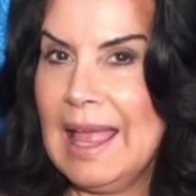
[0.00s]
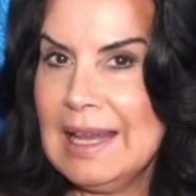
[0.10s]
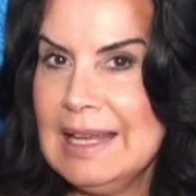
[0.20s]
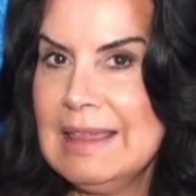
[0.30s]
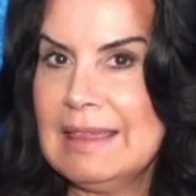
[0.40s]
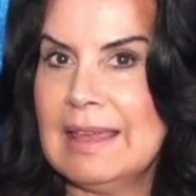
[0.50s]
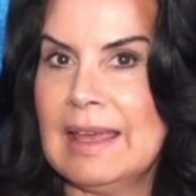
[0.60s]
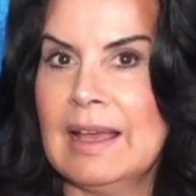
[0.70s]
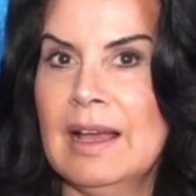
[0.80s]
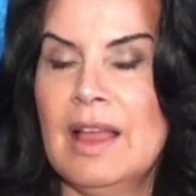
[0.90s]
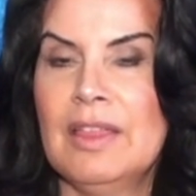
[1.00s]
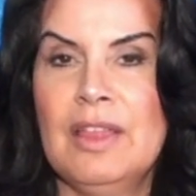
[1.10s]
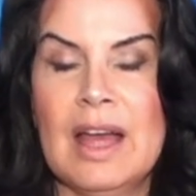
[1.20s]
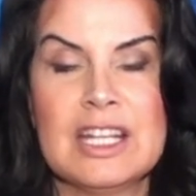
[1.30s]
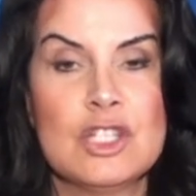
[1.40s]
anything
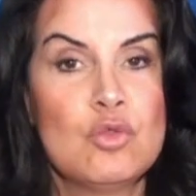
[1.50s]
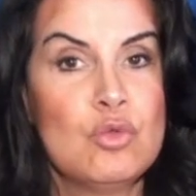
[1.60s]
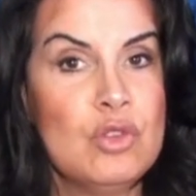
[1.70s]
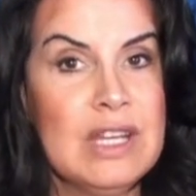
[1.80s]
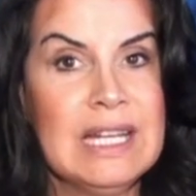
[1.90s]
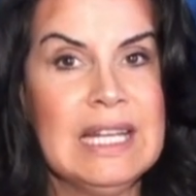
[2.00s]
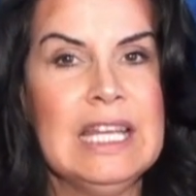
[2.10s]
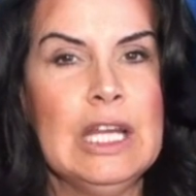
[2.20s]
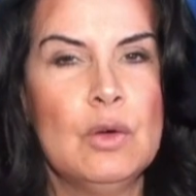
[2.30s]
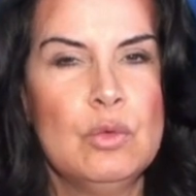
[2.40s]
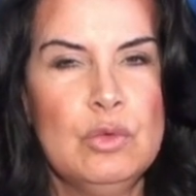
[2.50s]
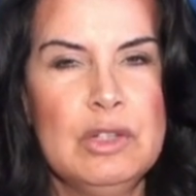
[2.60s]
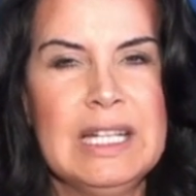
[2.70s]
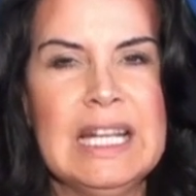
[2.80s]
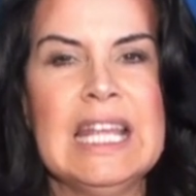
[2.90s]
that is really,
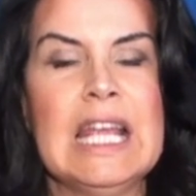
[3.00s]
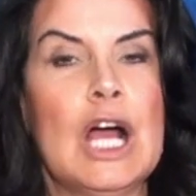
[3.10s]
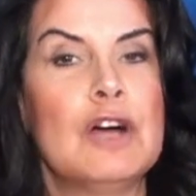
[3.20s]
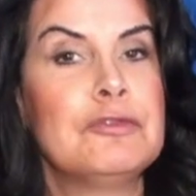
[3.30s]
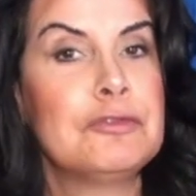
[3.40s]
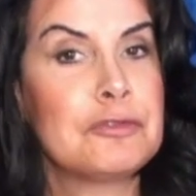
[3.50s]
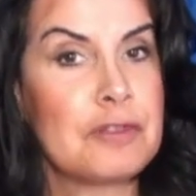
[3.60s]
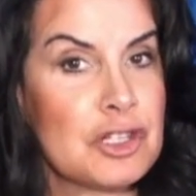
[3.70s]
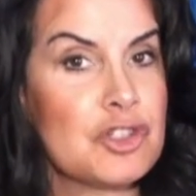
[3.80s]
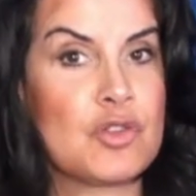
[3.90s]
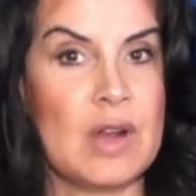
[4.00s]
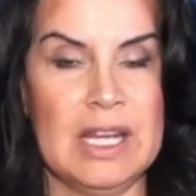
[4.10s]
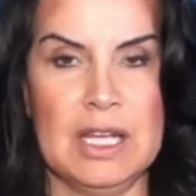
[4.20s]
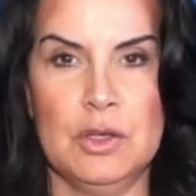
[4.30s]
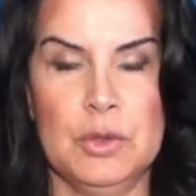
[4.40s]
really
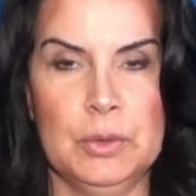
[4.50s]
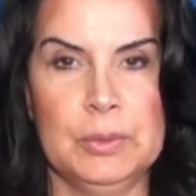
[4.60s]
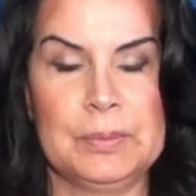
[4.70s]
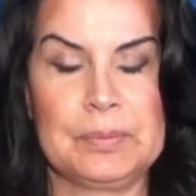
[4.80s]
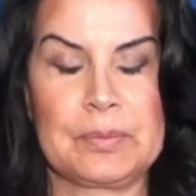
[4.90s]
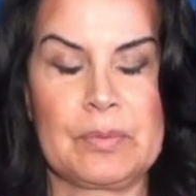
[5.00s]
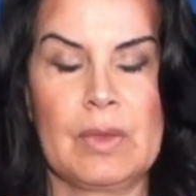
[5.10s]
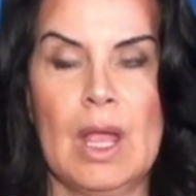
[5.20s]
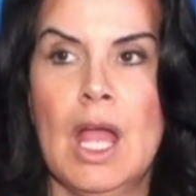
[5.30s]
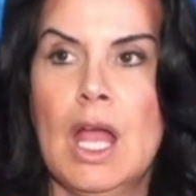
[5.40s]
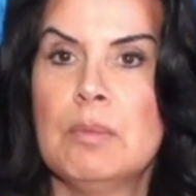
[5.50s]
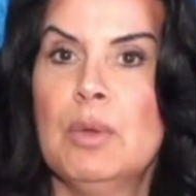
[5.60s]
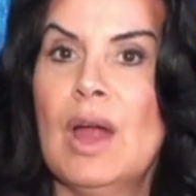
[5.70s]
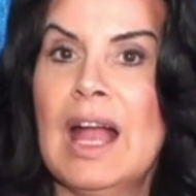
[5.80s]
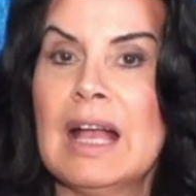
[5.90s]
frustrating you.
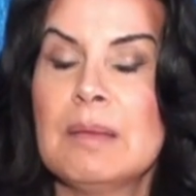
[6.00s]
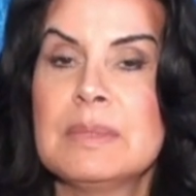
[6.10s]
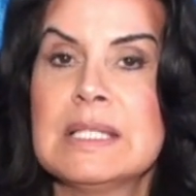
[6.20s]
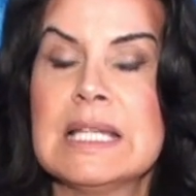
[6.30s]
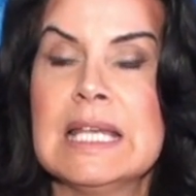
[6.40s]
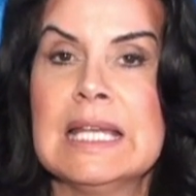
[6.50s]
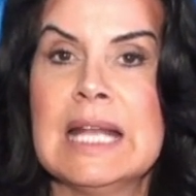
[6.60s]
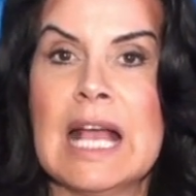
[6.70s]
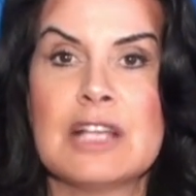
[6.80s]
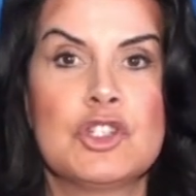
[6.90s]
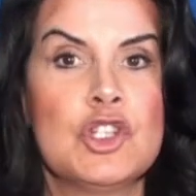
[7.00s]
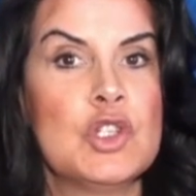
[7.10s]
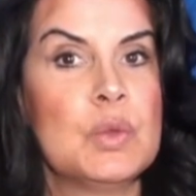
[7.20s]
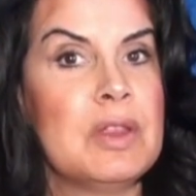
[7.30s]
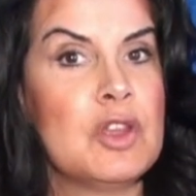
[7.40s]
Perhaps it has to
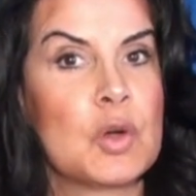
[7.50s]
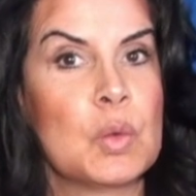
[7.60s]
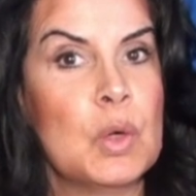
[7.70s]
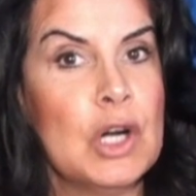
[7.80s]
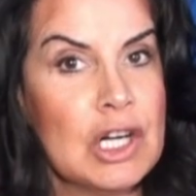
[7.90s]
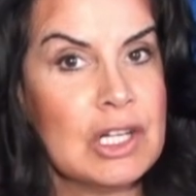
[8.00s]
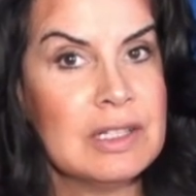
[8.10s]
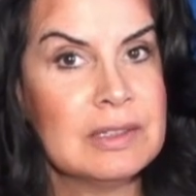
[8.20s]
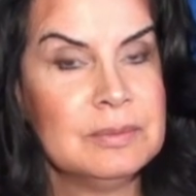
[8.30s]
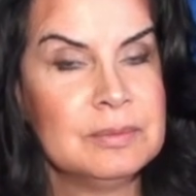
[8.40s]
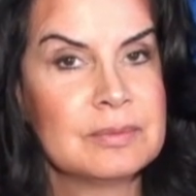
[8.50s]
do with your work.